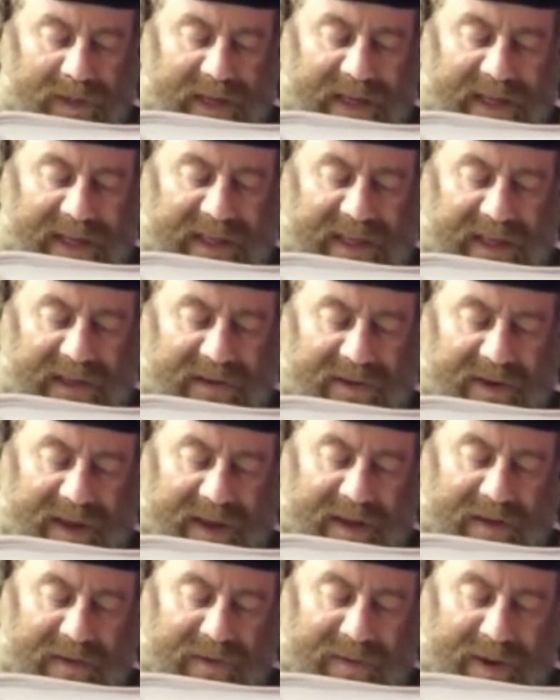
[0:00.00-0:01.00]
Continue.
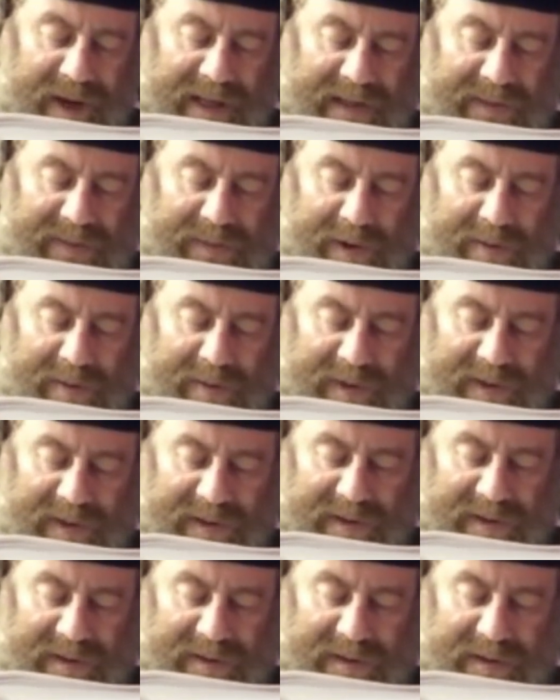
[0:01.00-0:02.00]
If one's
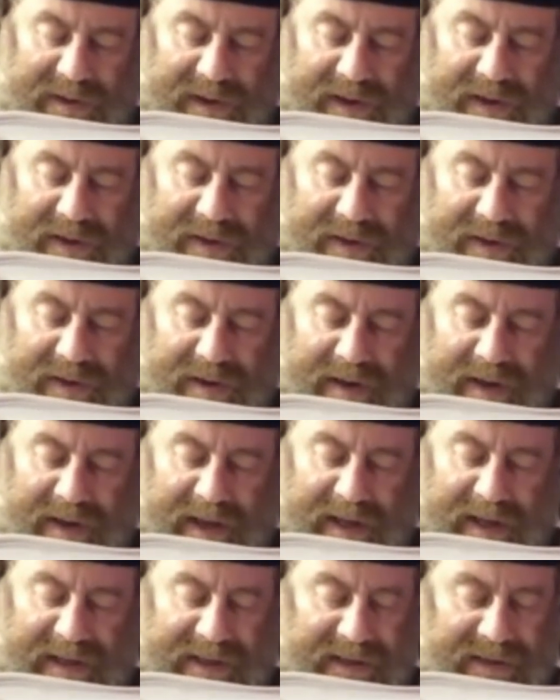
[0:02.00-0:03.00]
purpose in
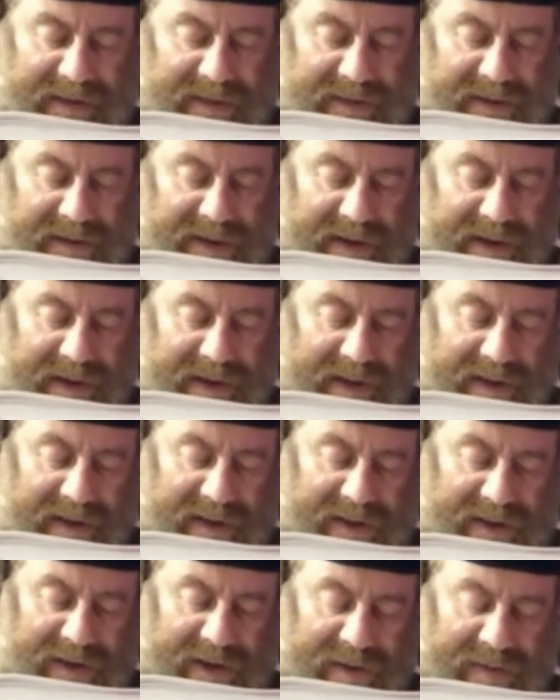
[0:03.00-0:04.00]
eating the
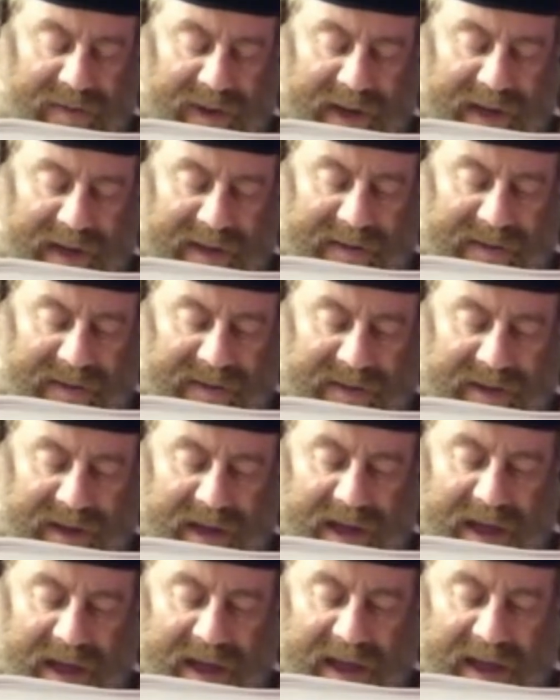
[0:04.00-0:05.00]
soaked bread
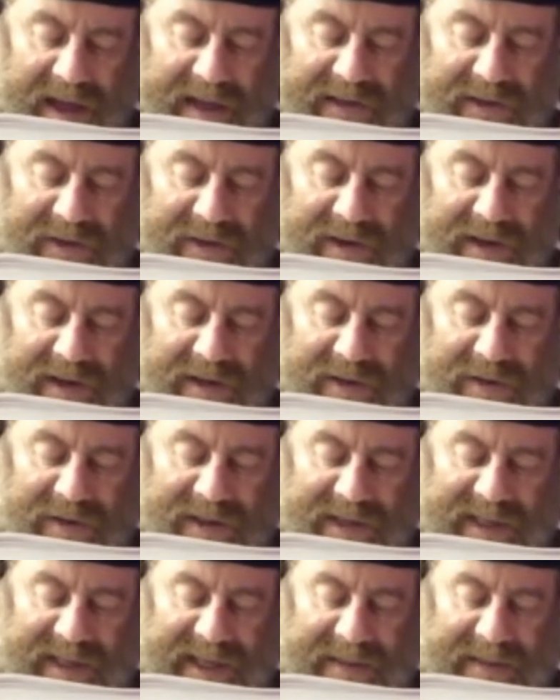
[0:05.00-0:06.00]
is only to
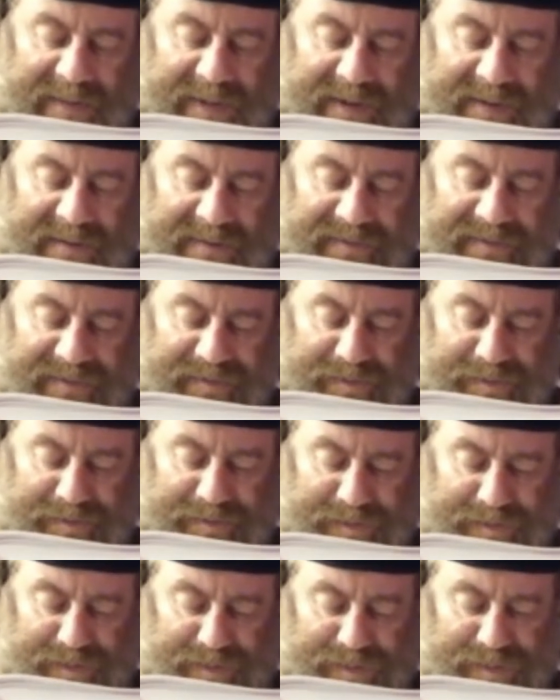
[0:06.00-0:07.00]
sip
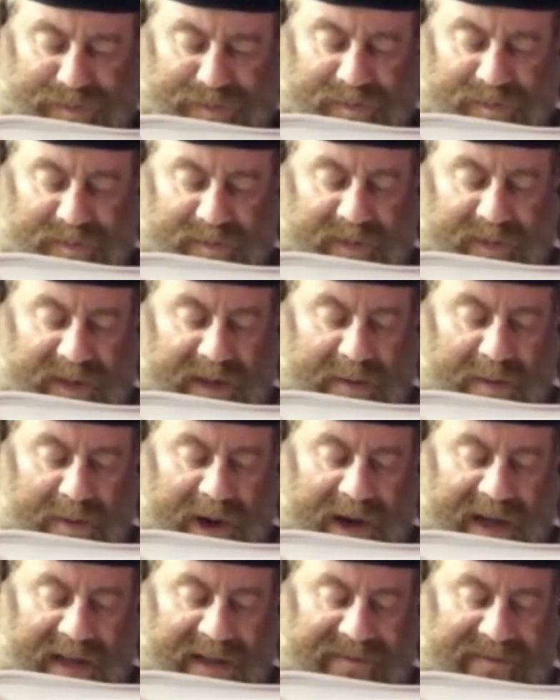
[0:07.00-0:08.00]
the
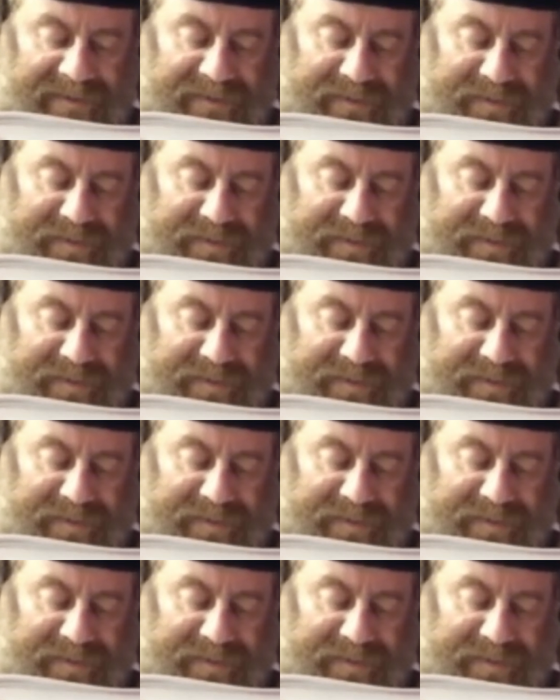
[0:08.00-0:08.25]
wine